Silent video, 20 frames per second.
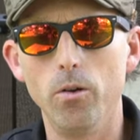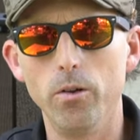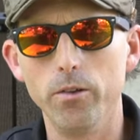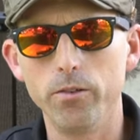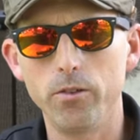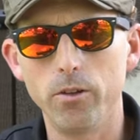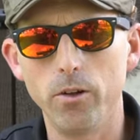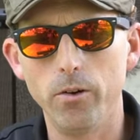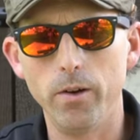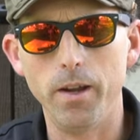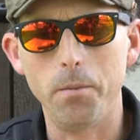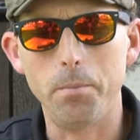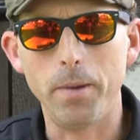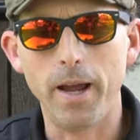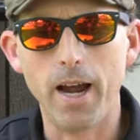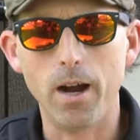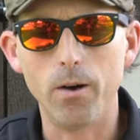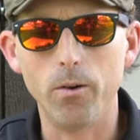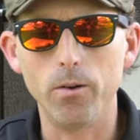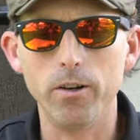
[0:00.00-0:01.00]
also a
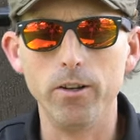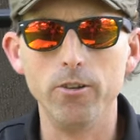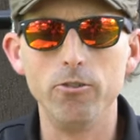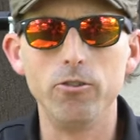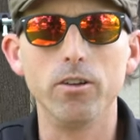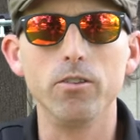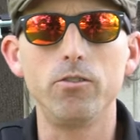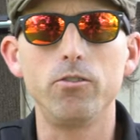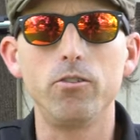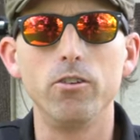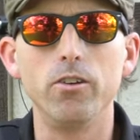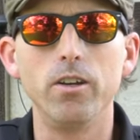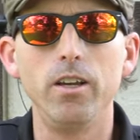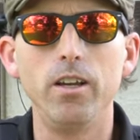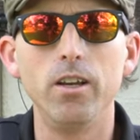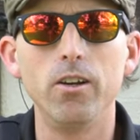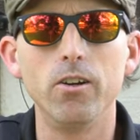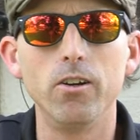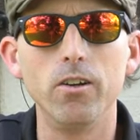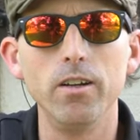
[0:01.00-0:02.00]
power adjuster
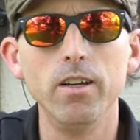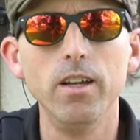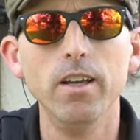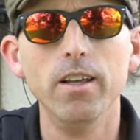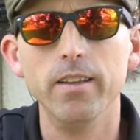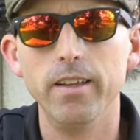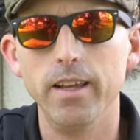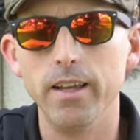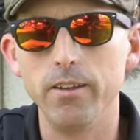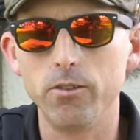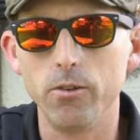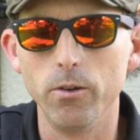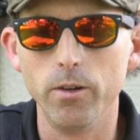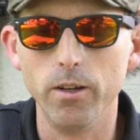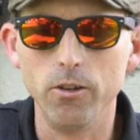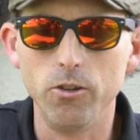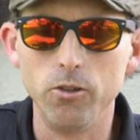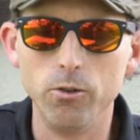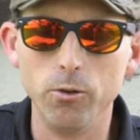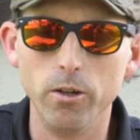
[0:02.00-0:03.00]
here that is
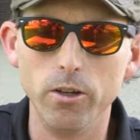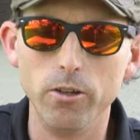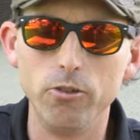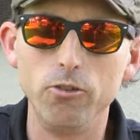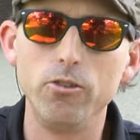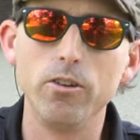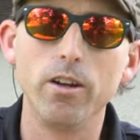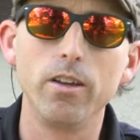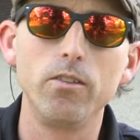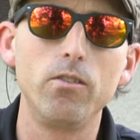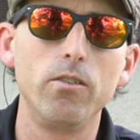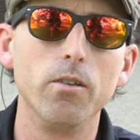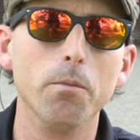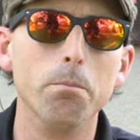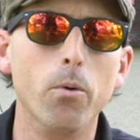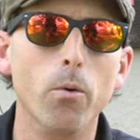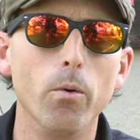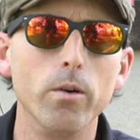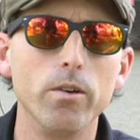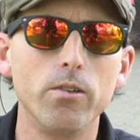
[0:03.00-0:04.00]
going to adjust the
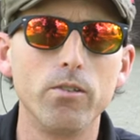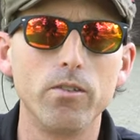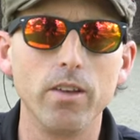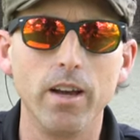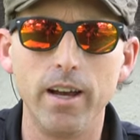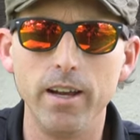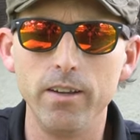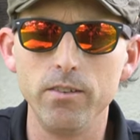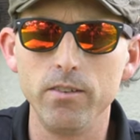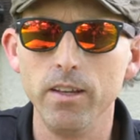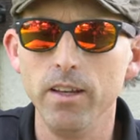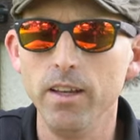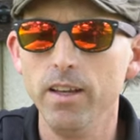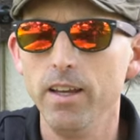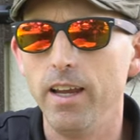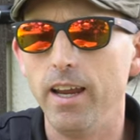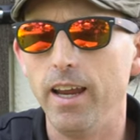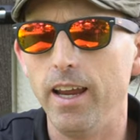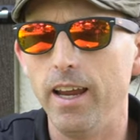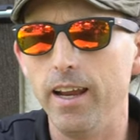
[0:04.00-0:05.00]
port size
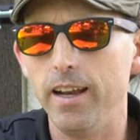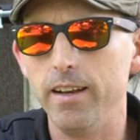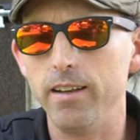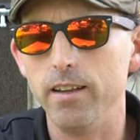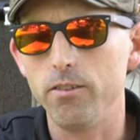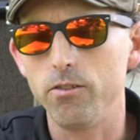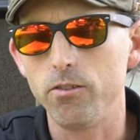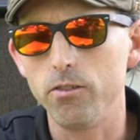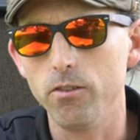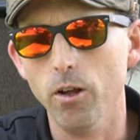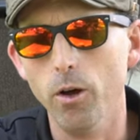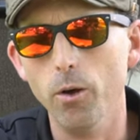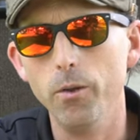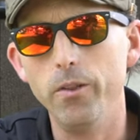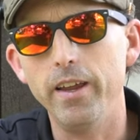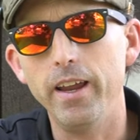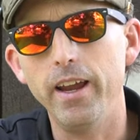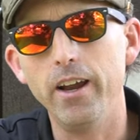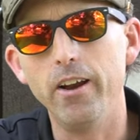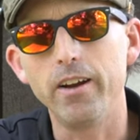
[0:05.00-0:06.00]
and slow
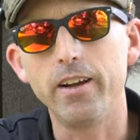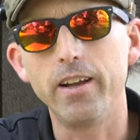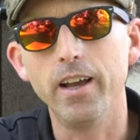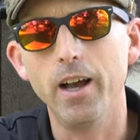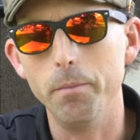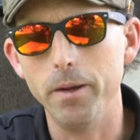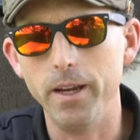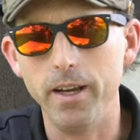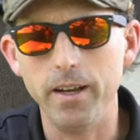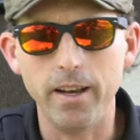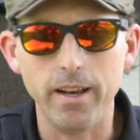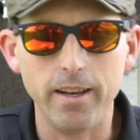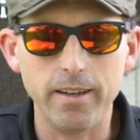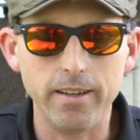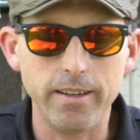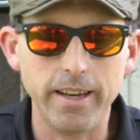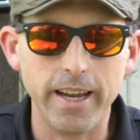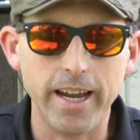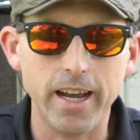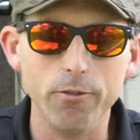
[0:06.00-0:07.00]
the air
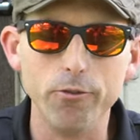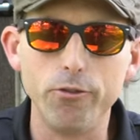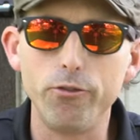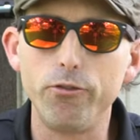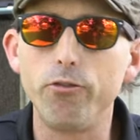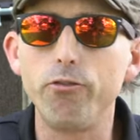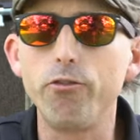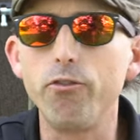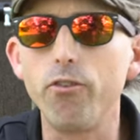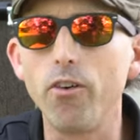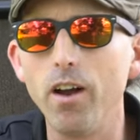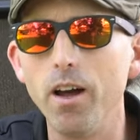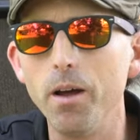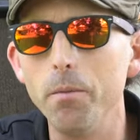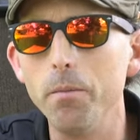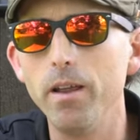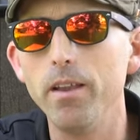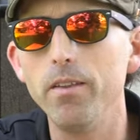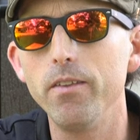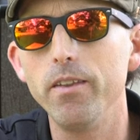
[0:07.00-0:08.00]
coming down
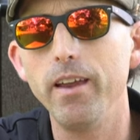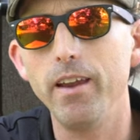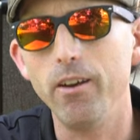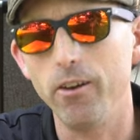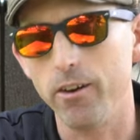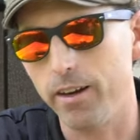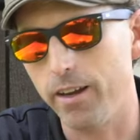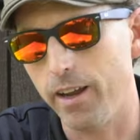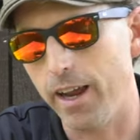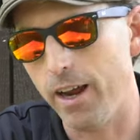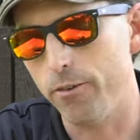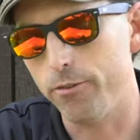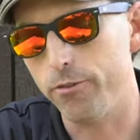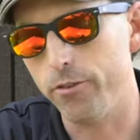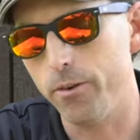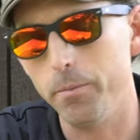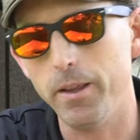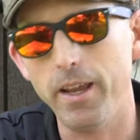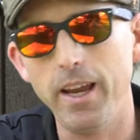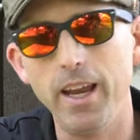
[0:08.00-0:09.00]
from the, or out
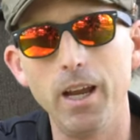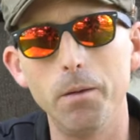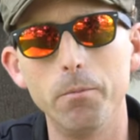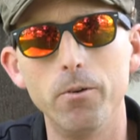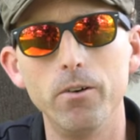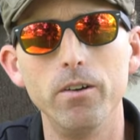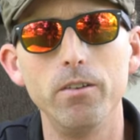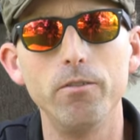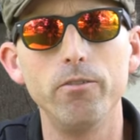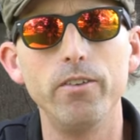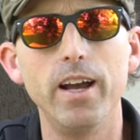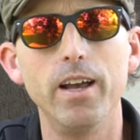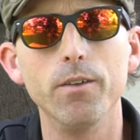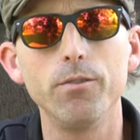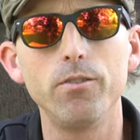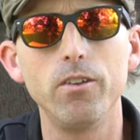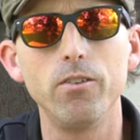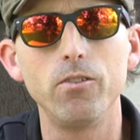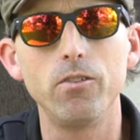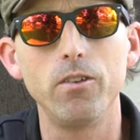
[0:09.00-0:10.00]
from the hammer and valve
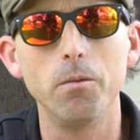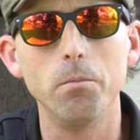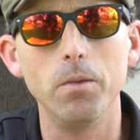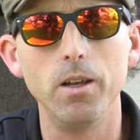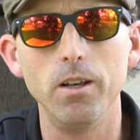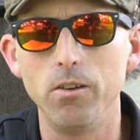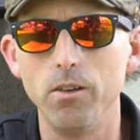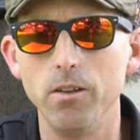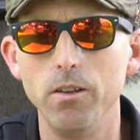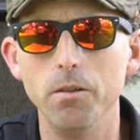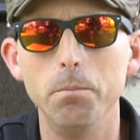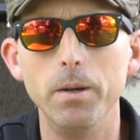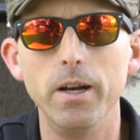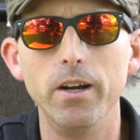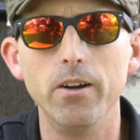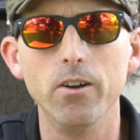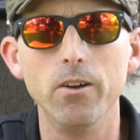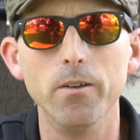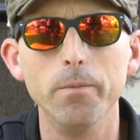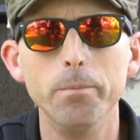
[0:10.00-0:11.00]
system into the
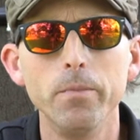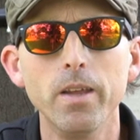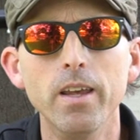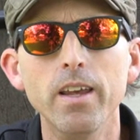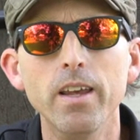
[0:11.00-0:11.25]
barrel.